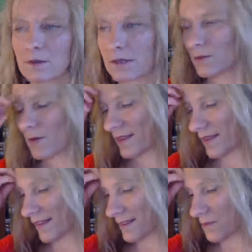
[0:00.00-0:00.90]
I
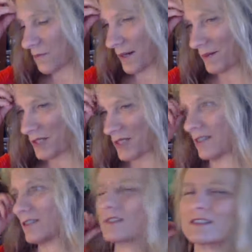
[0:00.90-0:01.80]
think it's Raymond
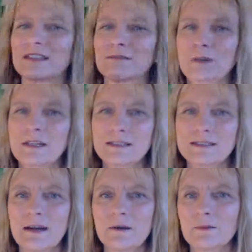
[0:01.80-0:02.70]
Chandler said, when in
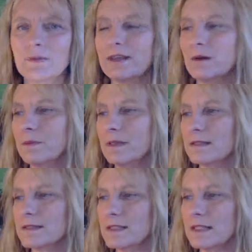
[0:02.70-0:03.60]
doubt with the opening
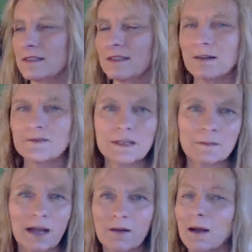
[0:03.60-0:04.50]
scene, have some
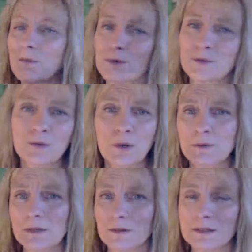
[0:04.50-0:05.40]
guy come through the door
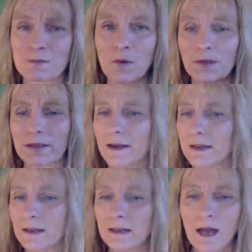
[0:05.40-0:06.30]
with a smoking gun.
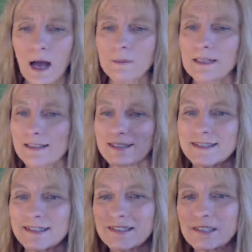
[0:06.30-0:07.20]
I mean, it's
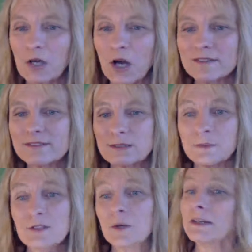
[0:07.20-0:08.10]
instant conflict,
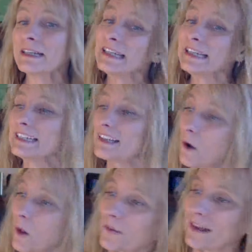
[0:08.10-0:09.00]
but you don't need
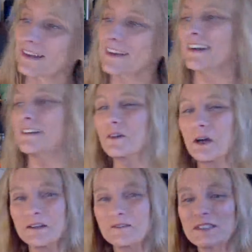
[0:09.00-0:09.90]
all that kind of
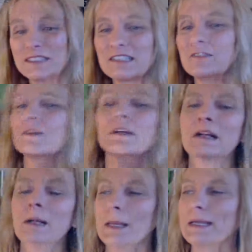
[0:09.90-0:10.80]
conflict either.
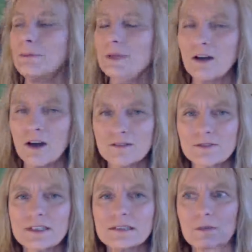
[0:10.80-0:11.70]
It can be
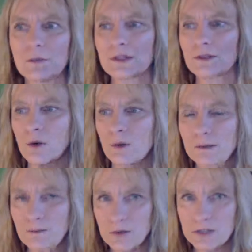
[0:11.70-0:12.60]
conflict with your own
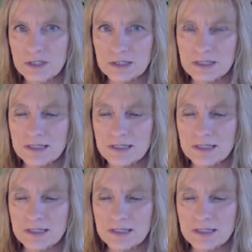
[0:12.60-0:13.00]
emotions.